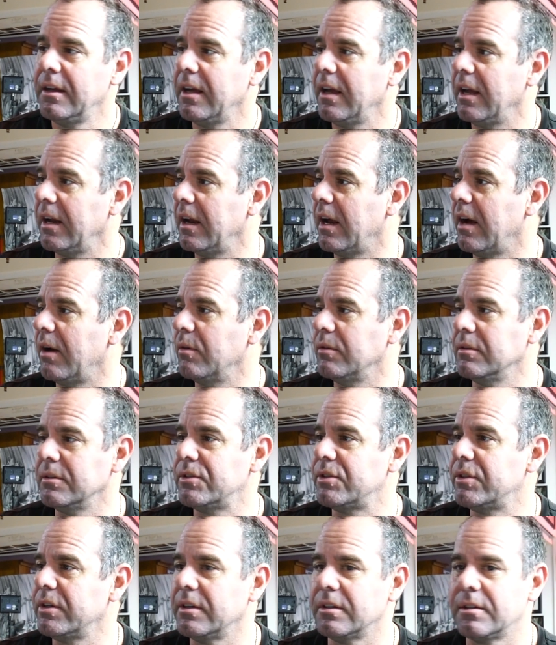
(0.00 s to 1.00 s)
And
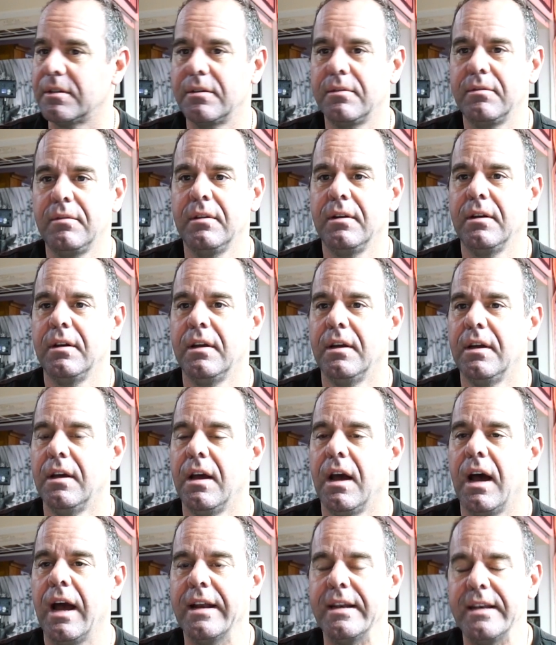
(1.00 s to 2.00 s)

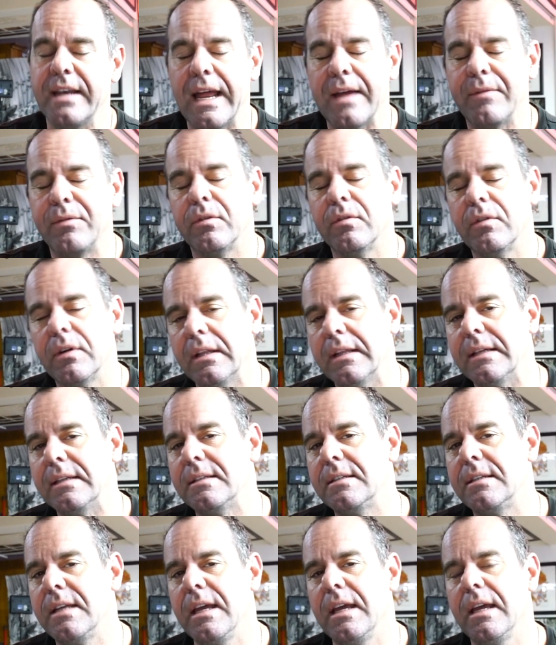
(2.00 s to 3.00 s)
I'd never really
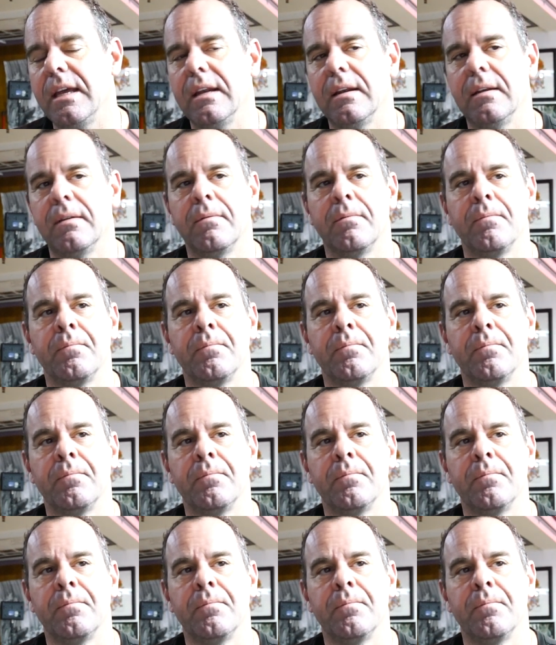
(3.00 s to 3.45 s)
seen